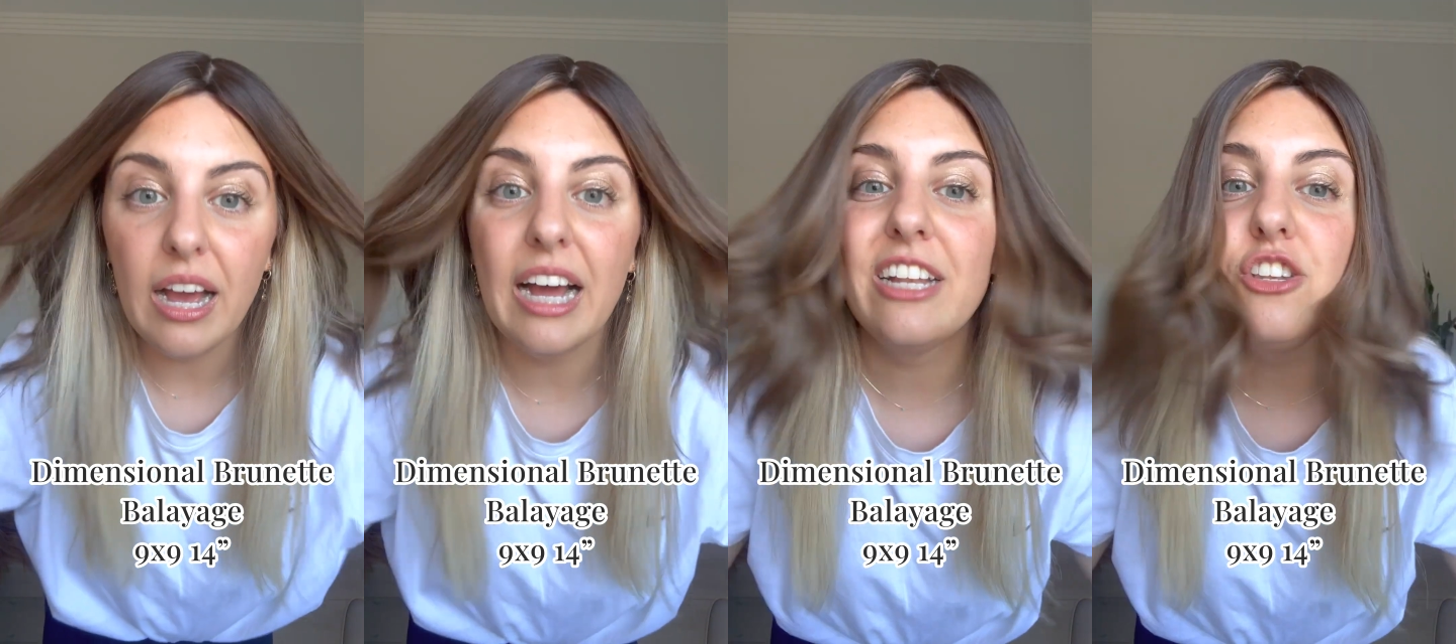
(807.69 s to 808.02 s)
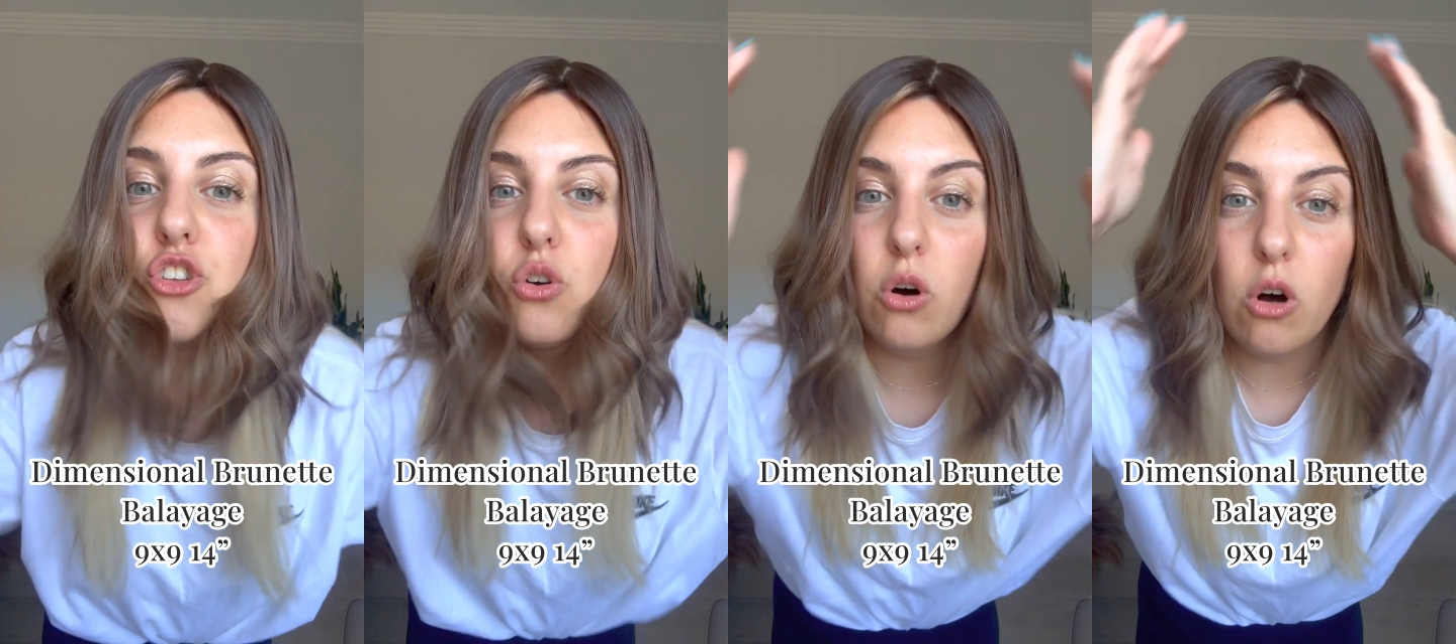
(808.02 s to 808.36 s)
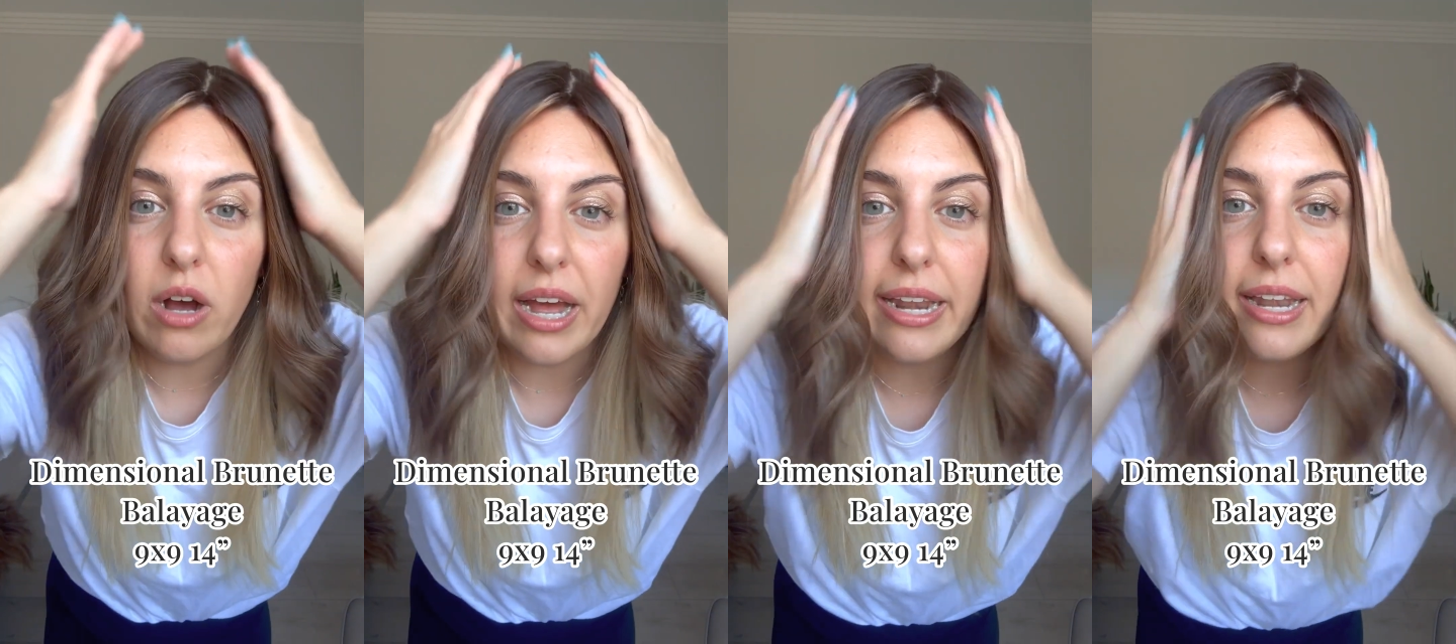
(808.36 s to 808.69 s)

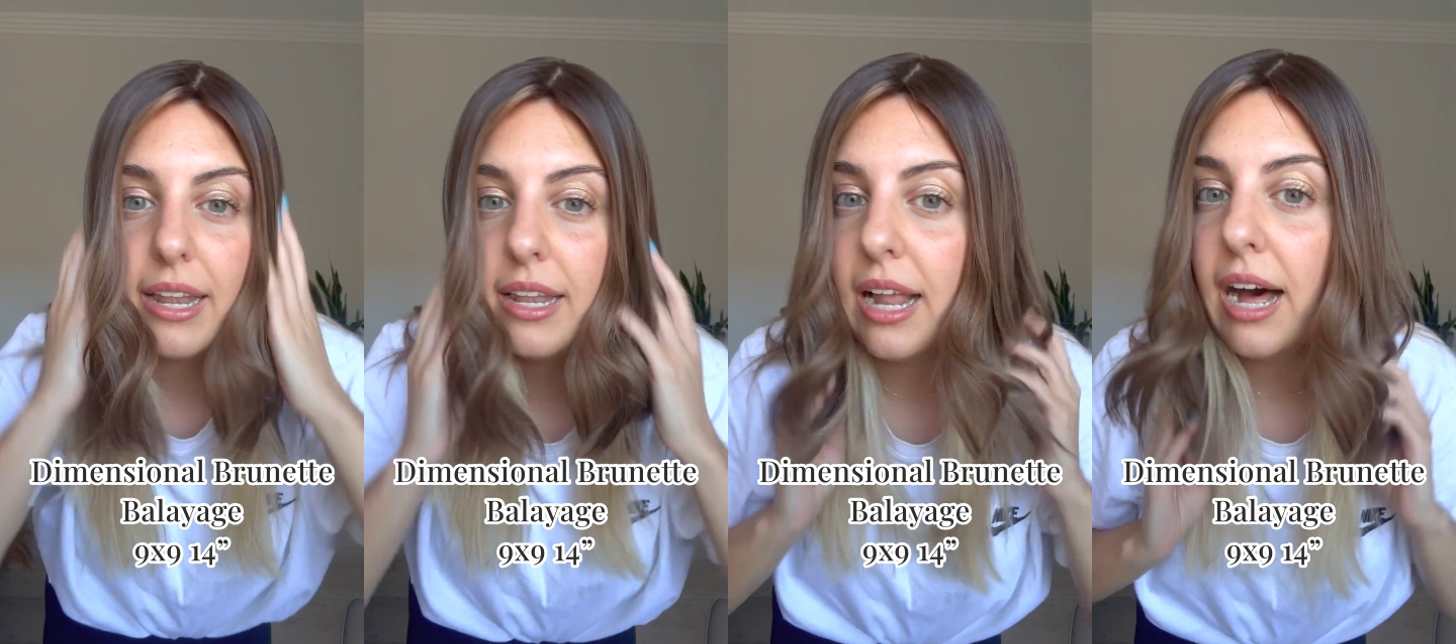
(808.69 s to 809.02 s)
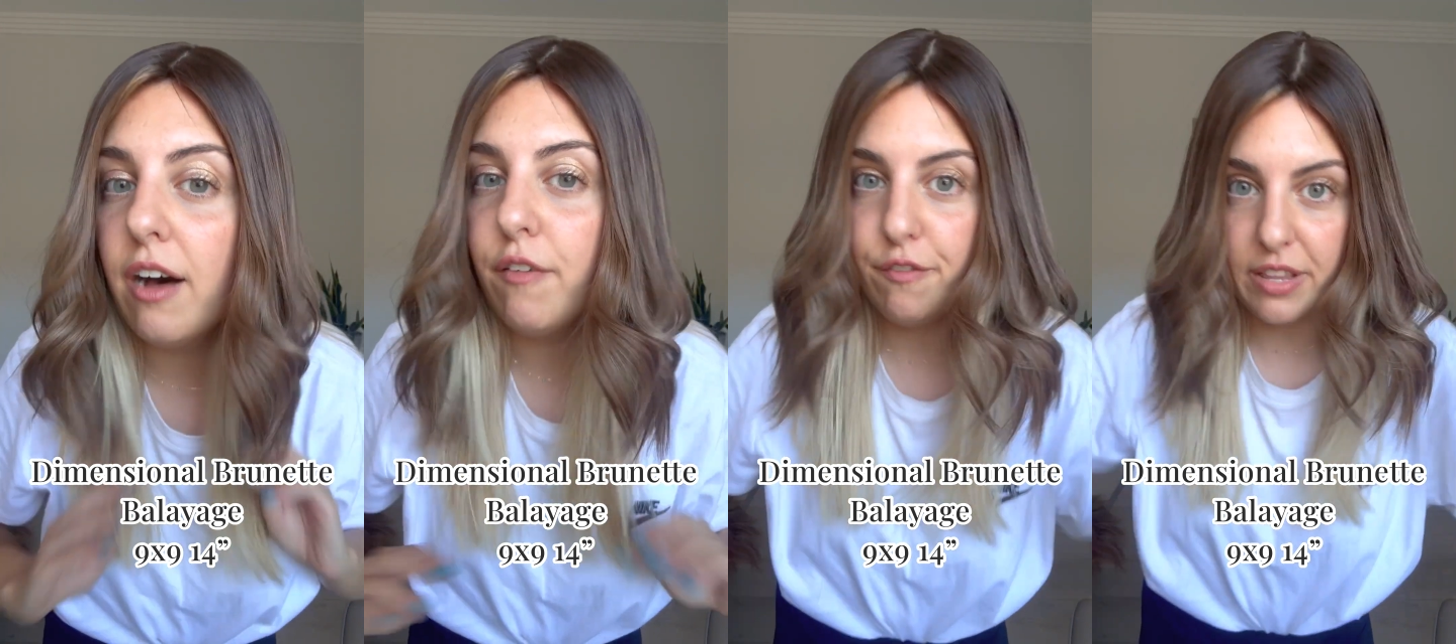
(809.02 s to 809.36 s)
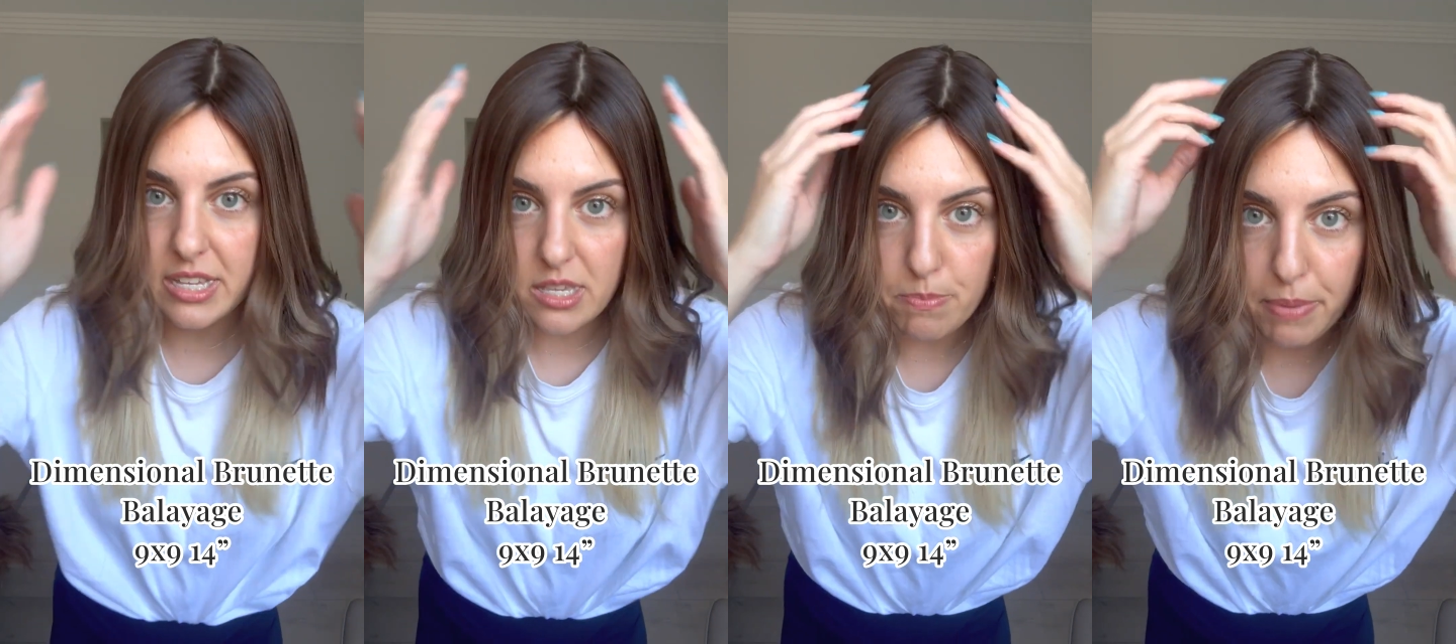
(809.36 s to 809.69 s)
adore and love
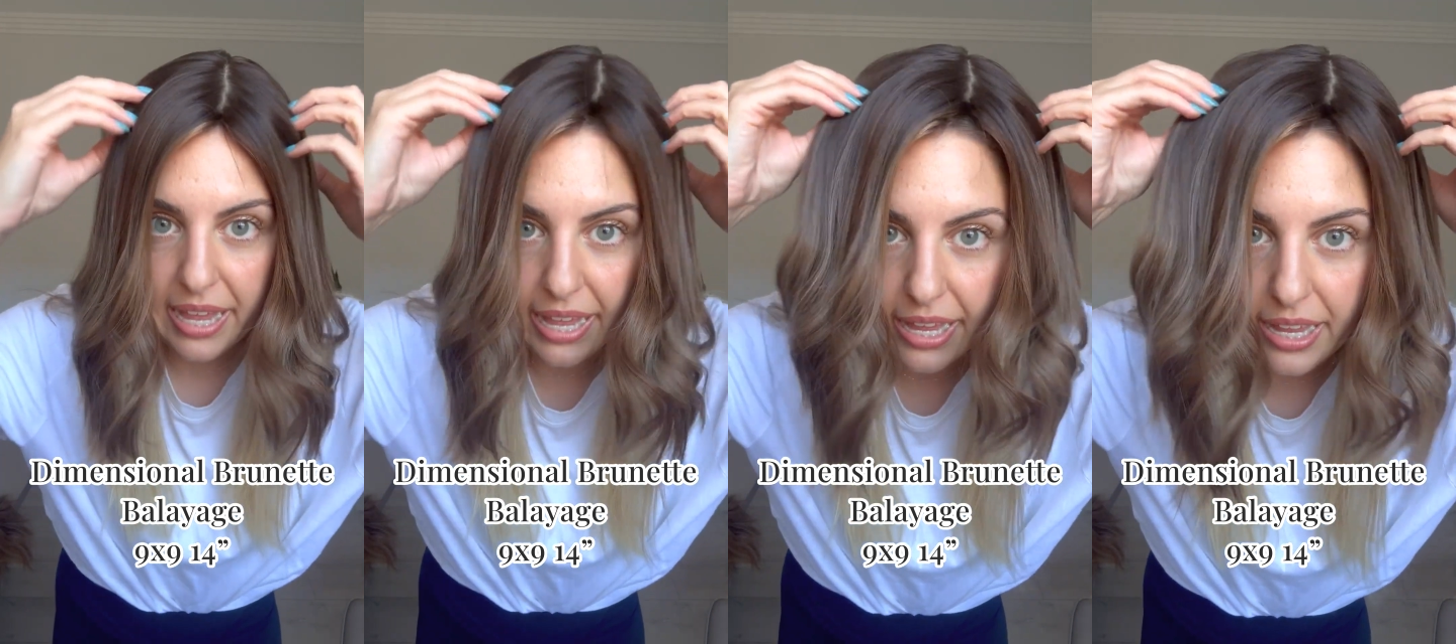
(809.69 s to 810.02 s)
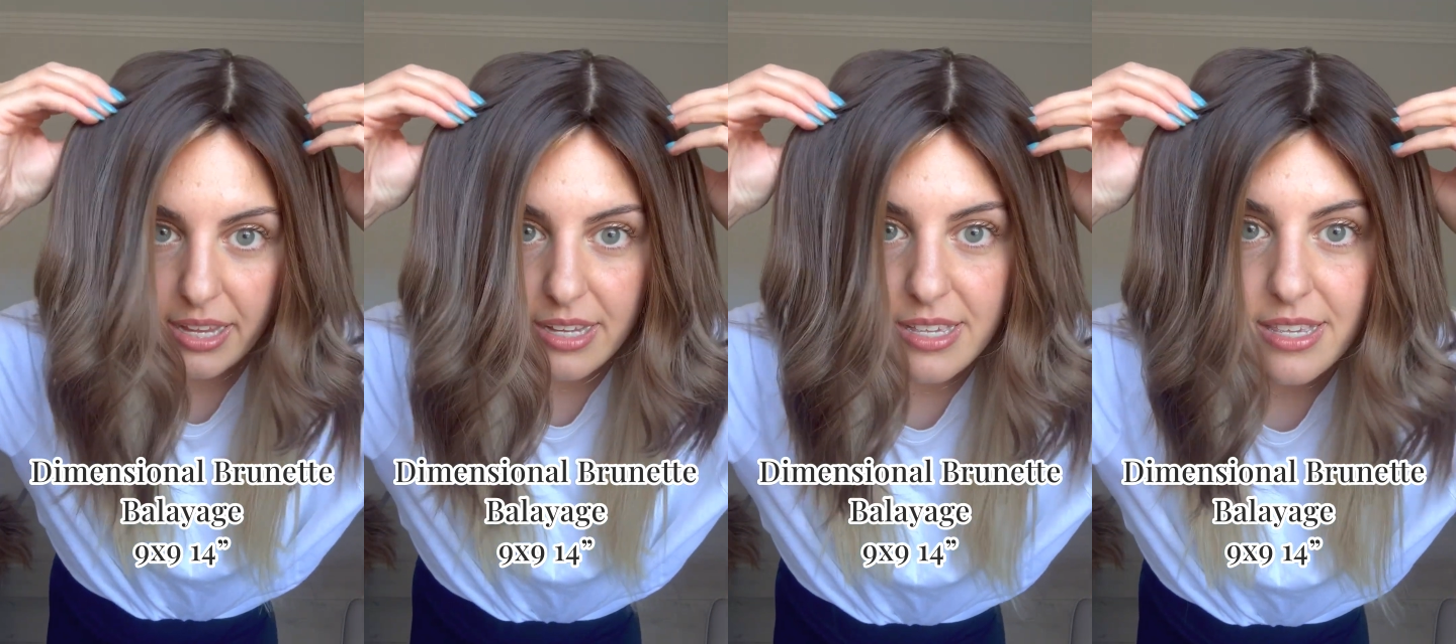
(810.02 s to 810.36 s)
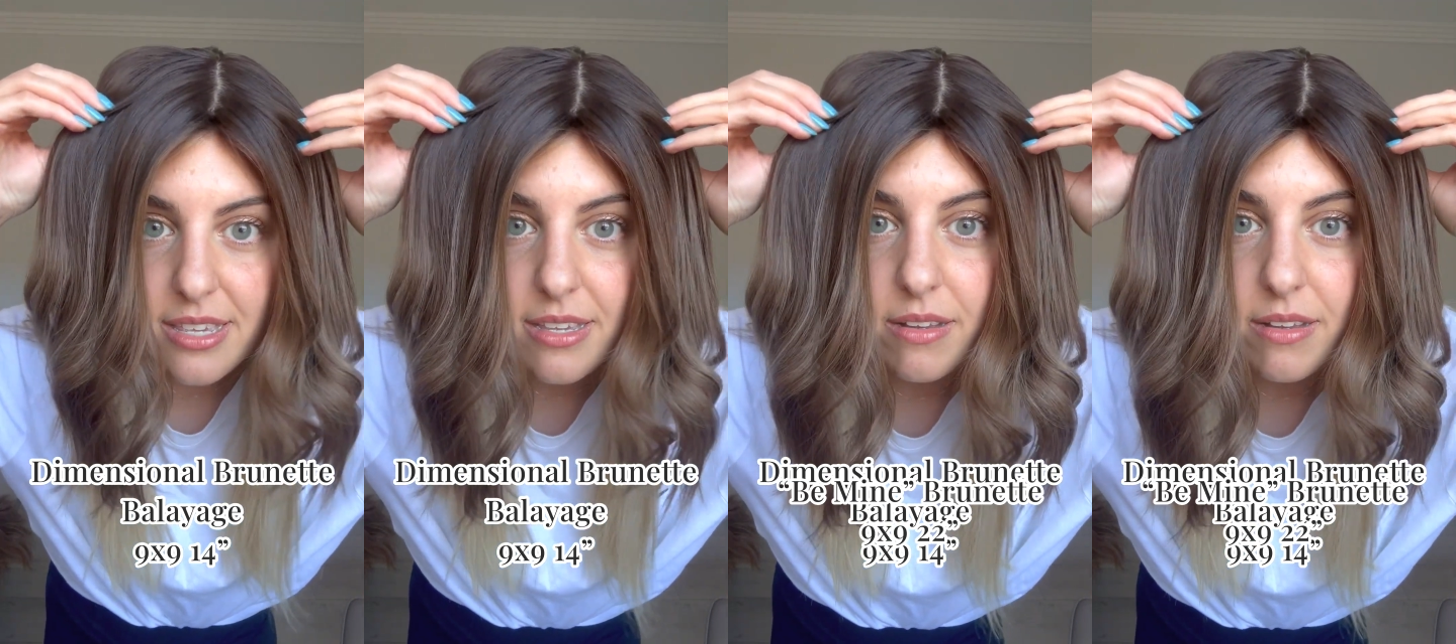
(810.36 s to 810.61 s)
this piece.